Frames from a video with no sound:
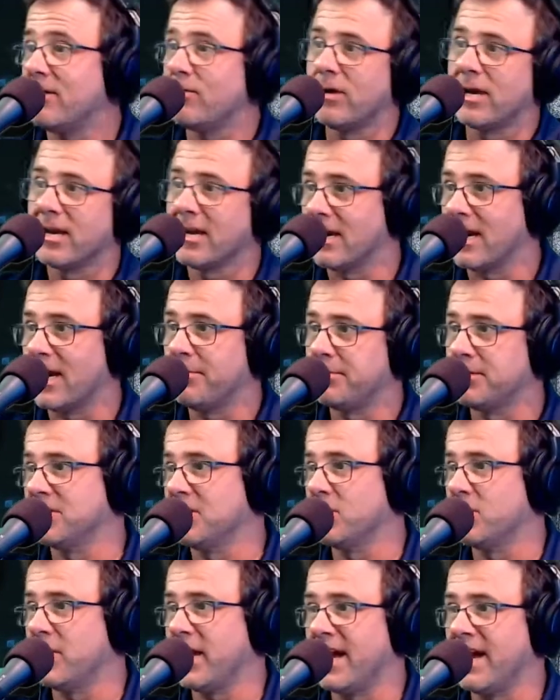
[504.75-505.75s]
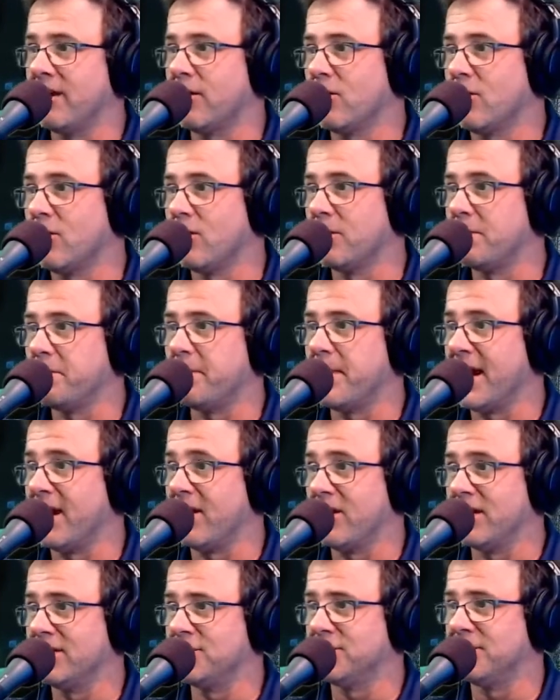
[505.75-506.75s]
we had an episode air on
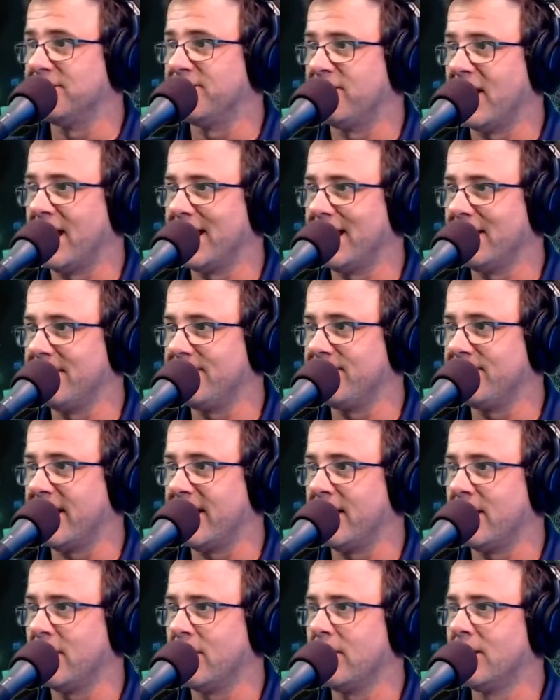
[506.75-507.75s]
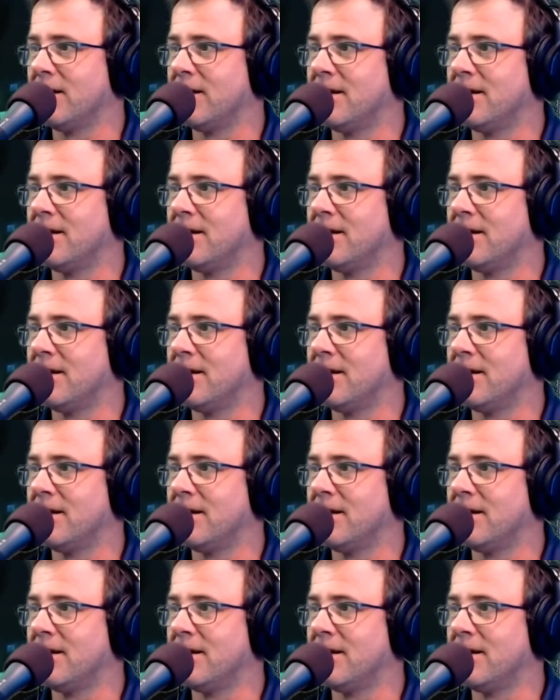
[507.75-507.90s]
marriage and fighting fair.